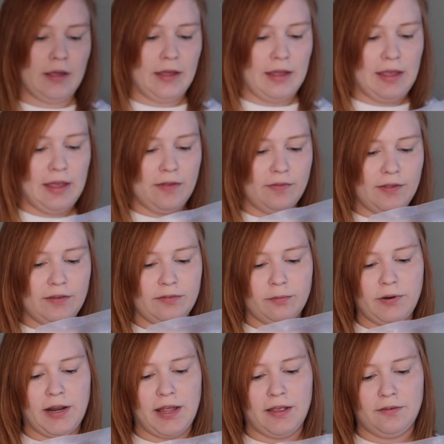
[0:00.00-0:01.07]
And this
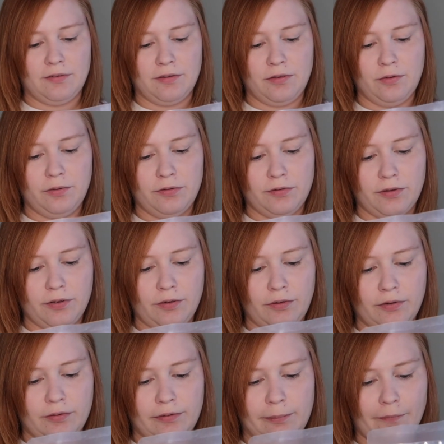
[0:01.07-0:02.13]
one has
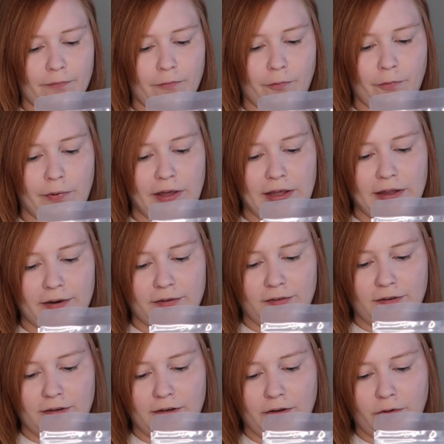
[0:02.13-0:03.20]
couscous,
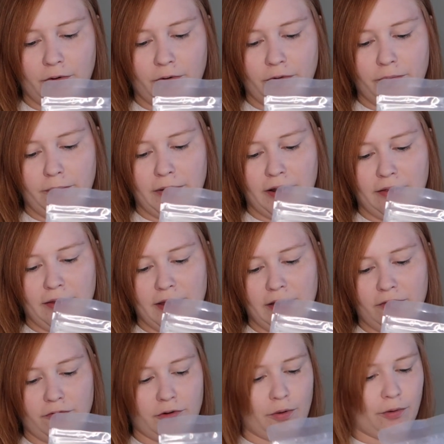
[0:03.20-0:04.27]
wheat, pulled
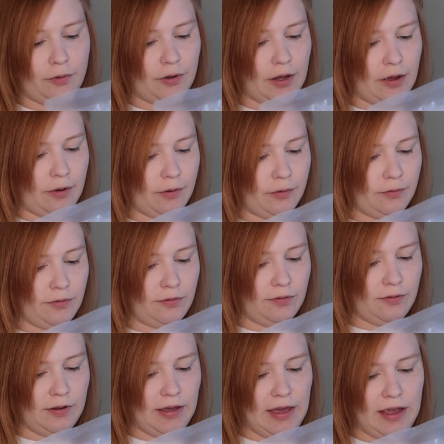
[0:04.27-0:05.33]
millet, rolled
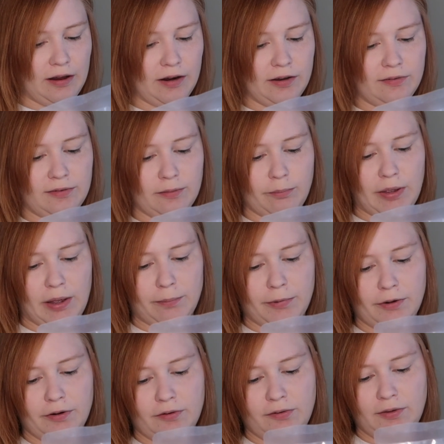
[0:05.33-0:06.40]
oats, carrots,
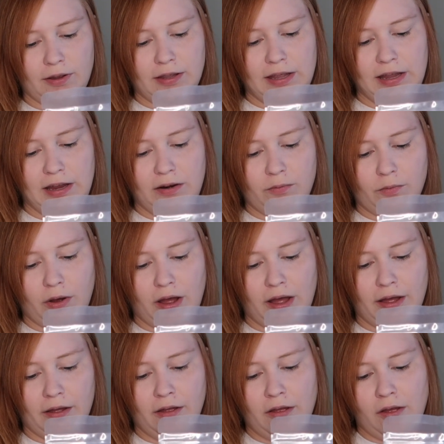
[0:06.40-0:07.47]
peppers,
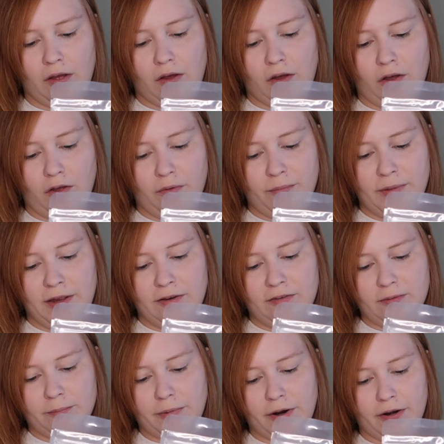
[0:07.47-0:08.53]
quinoa, almond,
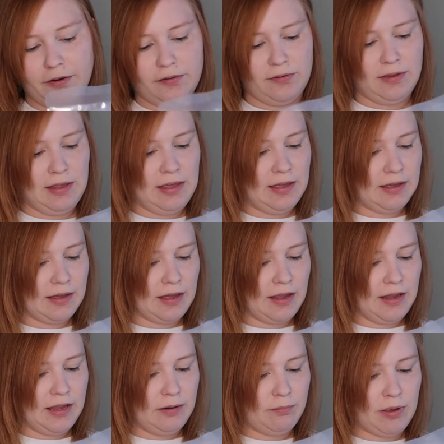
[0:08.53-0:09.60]
parsley,
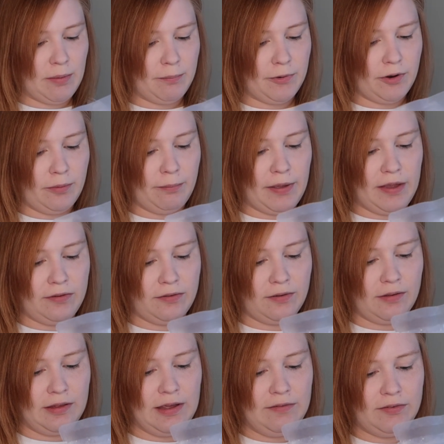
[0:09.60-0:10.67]
cayenne pepper,
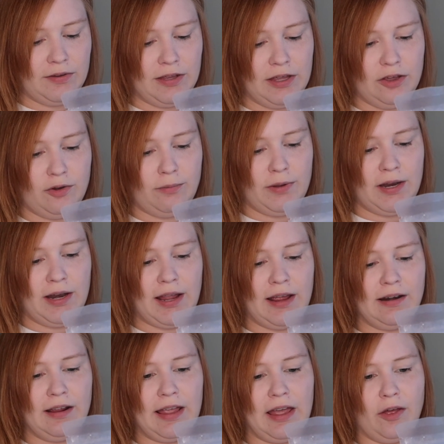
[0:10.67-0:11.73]
basil leaves, cumin,
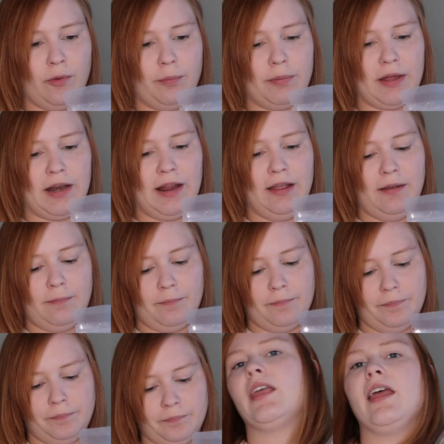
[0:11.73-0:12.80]
and kelp in it.
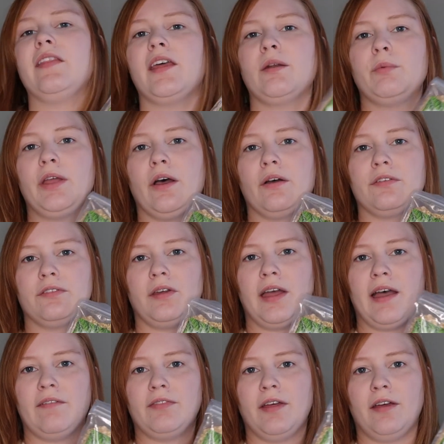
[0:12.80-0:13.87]
And then we also
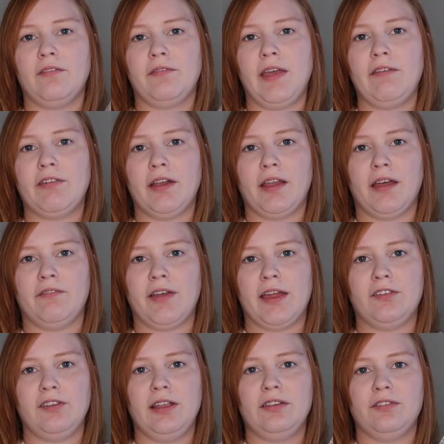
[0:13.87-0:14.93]
have the Viva La
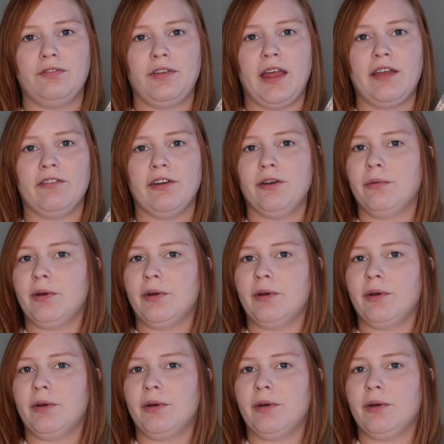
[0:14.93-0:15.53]
Veggies flavor,